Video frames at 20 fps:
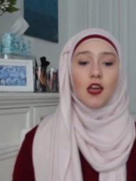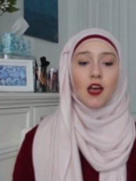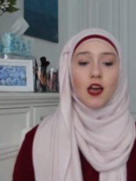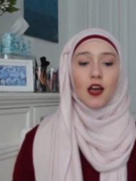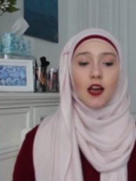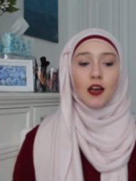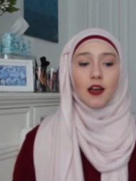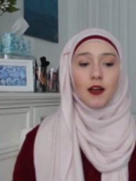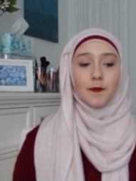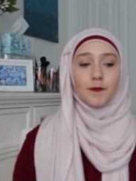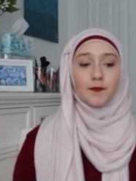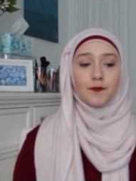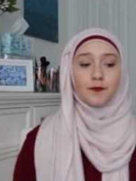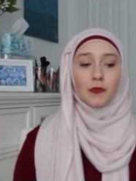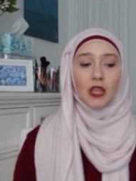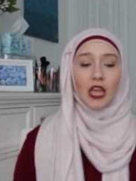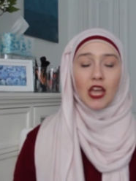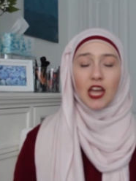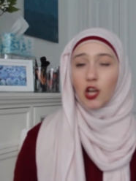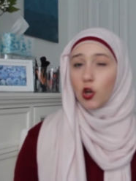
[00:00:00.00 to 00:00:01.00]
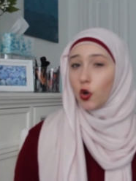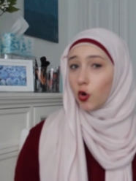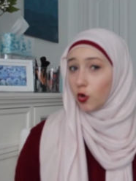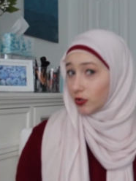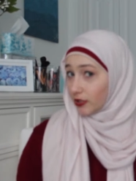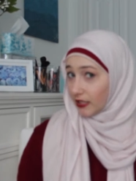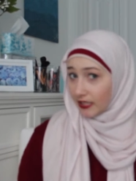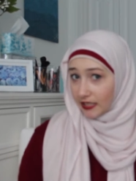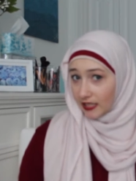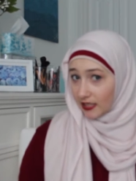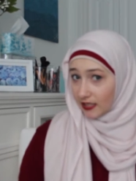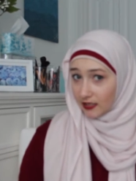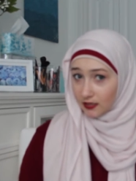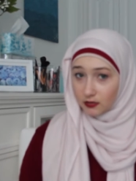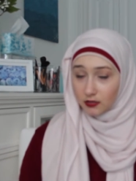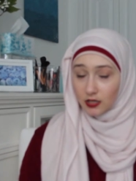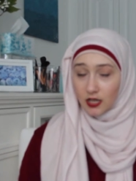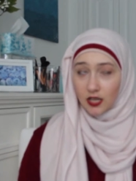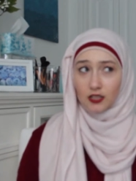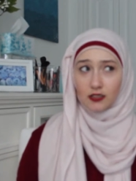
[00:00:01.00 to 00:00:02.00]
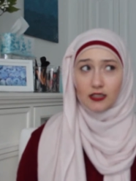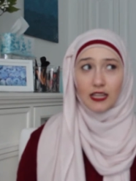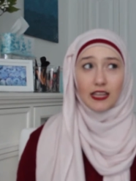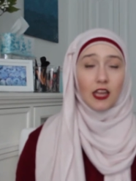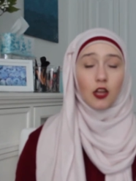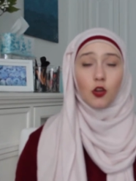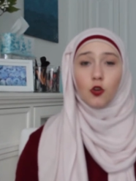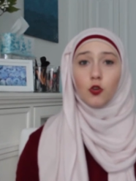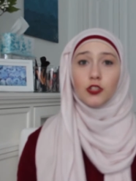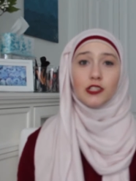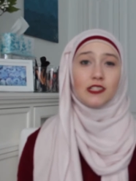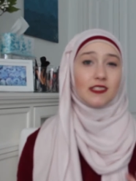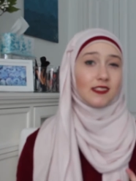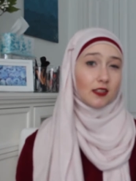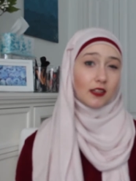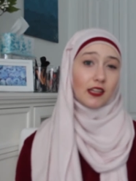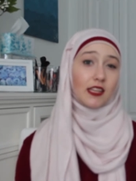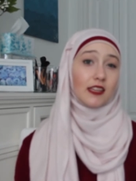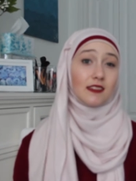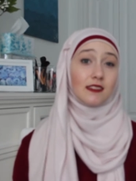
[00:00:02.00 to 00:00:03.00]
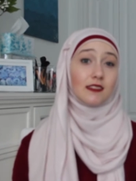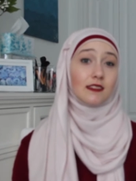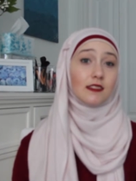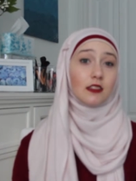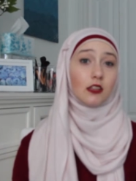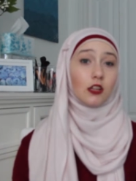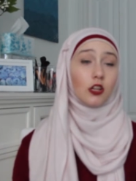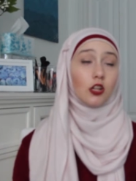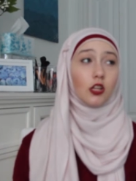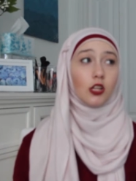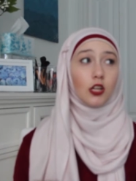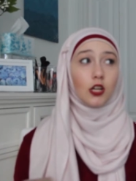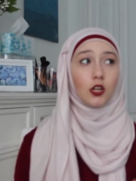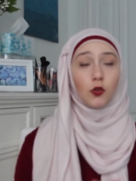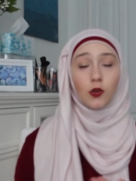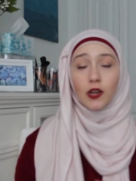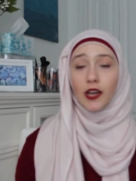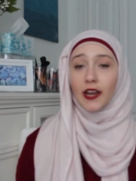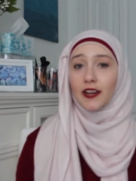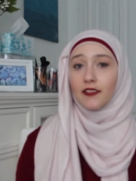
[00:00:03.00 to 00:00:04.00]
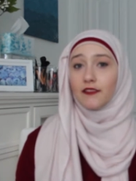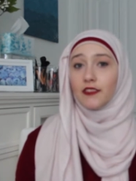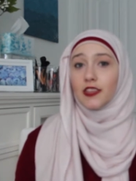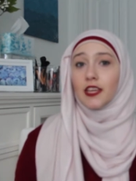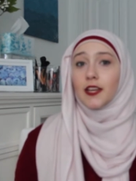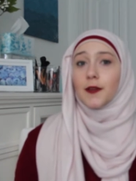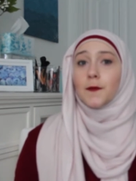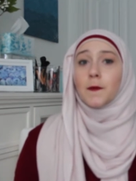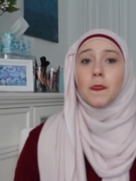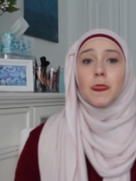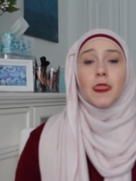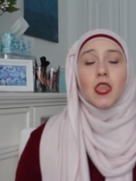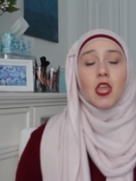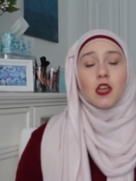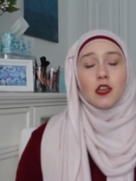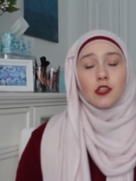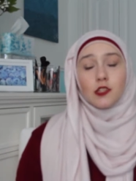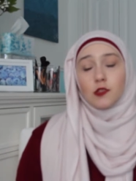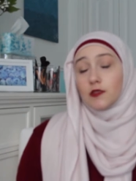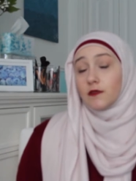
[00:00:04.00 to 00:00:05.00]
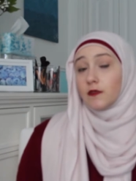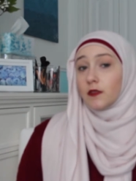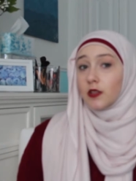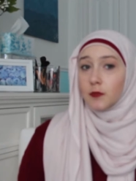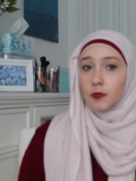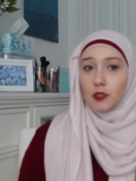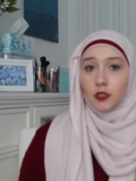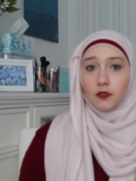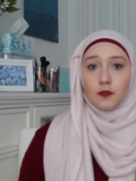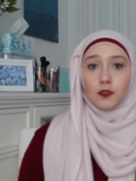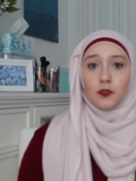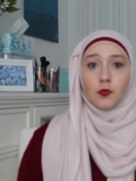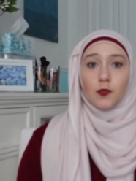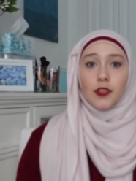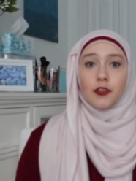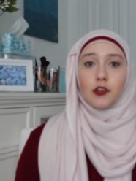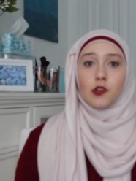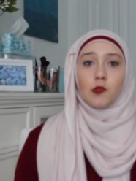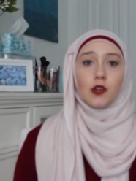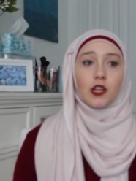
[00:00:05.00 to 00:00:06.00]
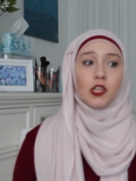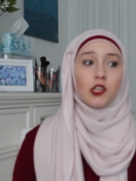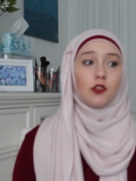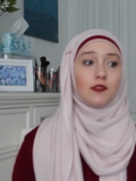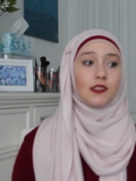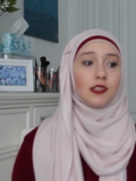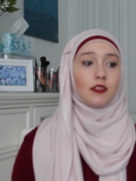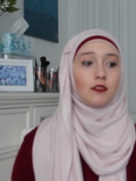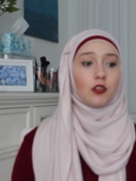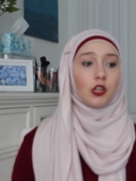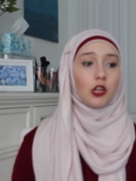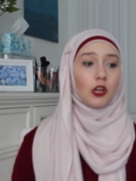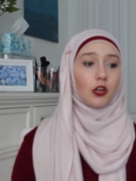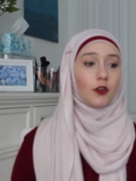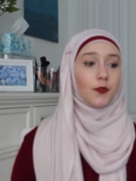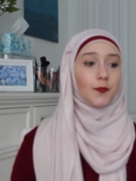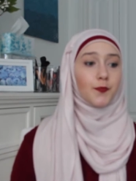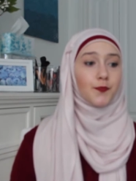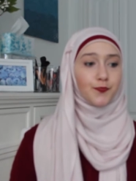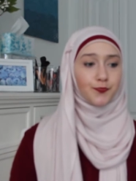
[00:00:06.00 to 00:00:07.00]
a goldeny, like a golden sun-kissed glow kind of thing. So it's very beautiful whether you want to use it, you know,